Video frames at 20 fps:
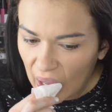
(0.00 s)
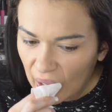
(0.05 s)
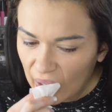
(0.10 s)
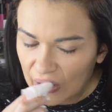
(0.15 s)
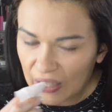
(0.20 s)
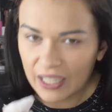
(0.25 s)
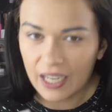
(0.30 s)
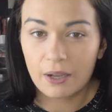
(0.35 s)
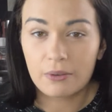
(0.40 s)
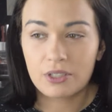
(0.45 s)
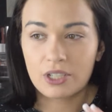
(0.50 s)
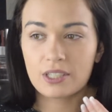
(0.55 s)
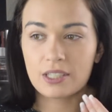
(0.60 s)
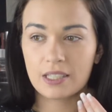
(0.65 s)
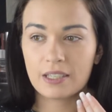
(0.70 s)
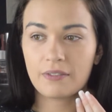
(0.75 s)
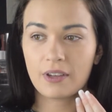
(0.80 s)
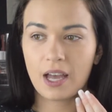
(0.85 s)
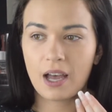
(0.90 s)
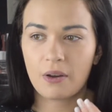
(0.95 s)
Like I would just
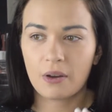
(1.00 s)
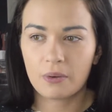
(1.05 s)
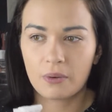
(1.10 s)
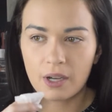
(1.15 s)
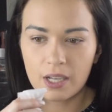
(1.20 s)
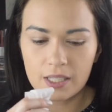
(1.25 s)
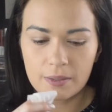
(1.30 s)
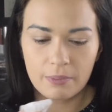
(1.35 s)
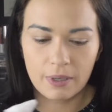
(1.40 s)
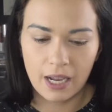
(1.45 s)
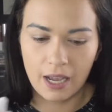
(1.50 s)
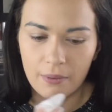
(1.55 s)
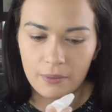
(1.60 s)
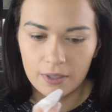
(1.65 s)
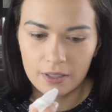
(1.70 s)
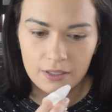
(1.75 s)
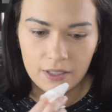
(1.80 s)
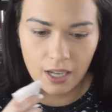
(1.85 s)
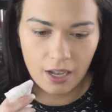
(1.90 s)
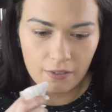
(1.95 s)
leave it how it was, but I
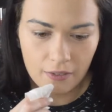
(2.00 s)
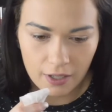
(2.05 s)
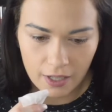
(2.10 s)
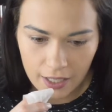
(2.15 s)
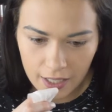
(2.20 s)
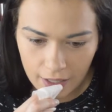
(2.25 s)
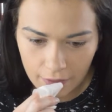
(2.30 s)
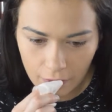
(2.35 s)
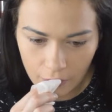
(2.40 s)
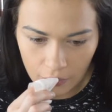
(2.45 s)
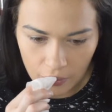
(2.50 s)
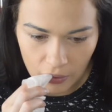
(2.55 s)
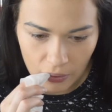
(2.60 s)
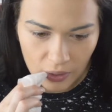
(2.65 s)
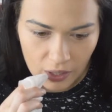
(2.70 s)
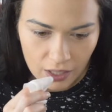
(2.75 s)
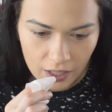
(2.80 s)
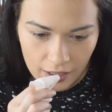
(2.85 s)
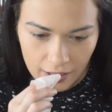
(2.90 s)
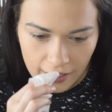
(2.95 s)
would cover it even
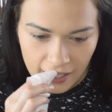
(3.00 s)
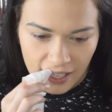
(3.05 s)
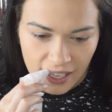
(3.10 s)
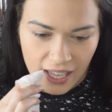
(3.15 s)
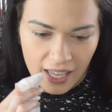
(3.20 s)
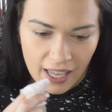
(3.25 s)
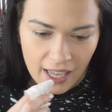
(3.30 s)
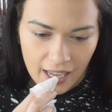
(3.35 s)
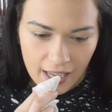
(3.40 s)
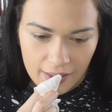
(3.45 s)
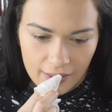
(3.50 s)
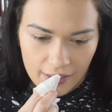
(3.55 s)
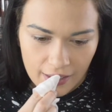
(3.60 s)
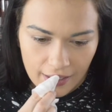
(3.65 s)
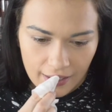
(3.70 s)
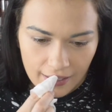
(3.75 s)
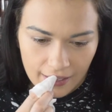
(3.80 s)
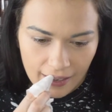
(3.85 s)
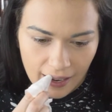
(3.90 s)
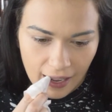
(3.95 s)
more. And
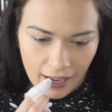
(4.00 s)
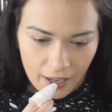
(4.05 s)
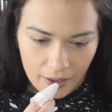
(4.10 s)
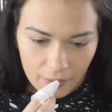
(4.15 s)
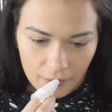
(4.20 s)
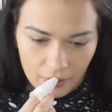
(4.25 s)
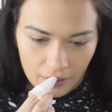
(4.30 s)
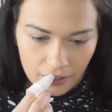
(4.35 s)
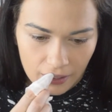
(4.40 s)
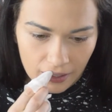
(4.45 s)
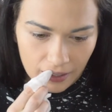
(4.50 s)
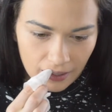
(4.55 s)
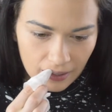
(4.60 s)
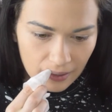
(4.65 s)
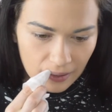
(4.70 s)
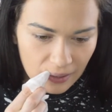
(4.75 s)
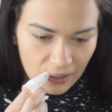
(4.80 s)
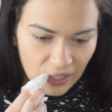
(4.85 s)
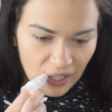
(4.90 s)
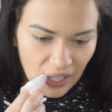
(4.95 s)
then I
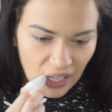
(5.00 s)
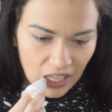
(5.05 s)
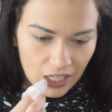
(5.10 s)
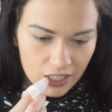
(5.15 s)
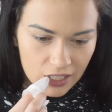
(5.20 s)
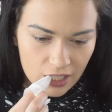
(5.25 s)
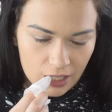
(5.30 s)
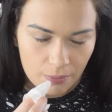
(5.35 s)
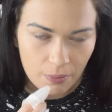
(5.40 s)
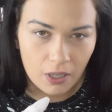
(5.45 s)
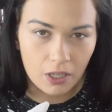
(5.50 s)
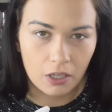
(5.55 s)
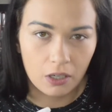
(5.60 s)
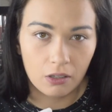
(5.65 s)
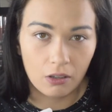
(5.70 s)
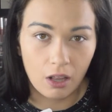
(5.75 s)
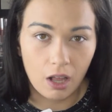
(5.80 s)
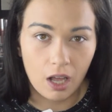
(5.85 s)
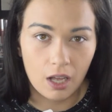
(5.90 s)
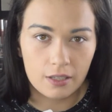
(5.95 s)
would just put
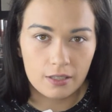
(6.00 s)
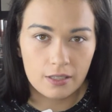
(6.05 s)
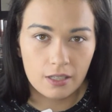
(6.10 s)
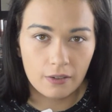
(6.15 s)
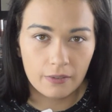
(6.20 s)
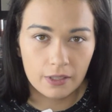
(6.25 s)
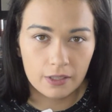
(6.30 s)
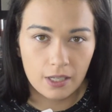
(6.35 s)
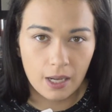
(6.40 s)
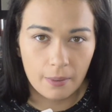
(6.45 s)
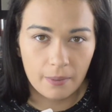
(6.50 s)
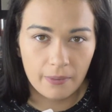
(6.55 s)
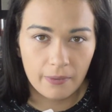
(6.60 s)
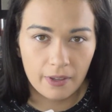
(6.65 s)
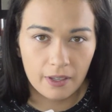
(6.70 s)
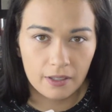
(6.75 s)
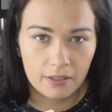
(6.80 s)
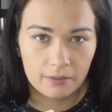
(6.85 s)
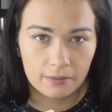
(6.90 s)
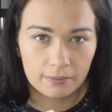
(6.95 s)
gloss over top of
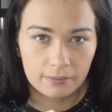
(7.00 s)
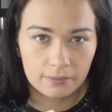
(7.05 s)
it.